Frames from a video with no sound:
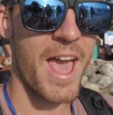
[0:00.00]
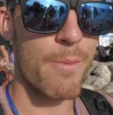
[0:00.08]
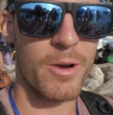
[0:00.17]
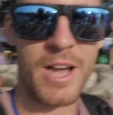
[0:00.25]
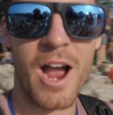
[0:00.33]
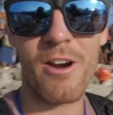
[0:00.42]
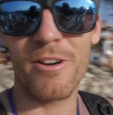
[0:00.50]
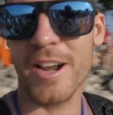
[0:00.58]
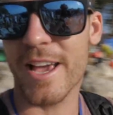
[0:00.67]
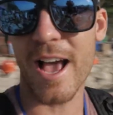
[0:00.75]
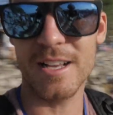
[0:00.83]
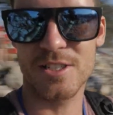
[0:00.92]
And we're
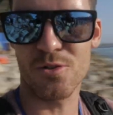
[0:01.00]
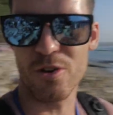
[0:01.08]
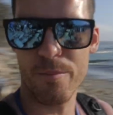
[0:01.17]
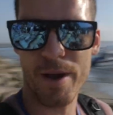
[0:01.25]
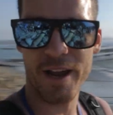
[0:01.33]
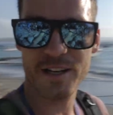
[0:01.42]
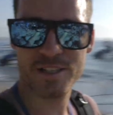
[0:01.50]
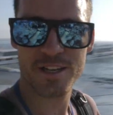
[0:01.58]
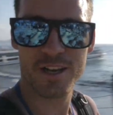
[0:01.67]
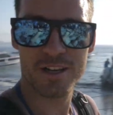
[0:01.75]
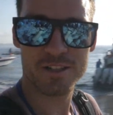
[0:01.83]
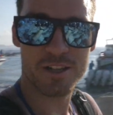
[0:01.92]
currently at Sauna Beach.
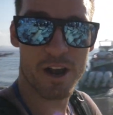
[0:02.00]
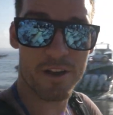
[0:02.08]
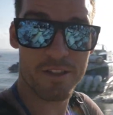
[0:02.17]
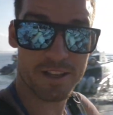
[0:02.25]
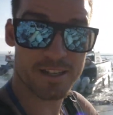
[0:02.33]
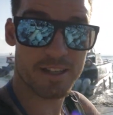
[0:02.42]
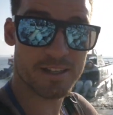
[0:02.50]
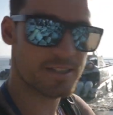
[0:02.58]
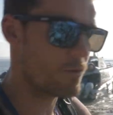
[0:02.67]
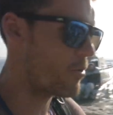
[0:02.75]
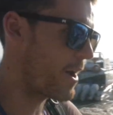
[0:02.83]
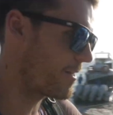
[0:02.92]
So this is
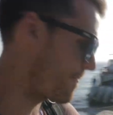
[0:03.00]
where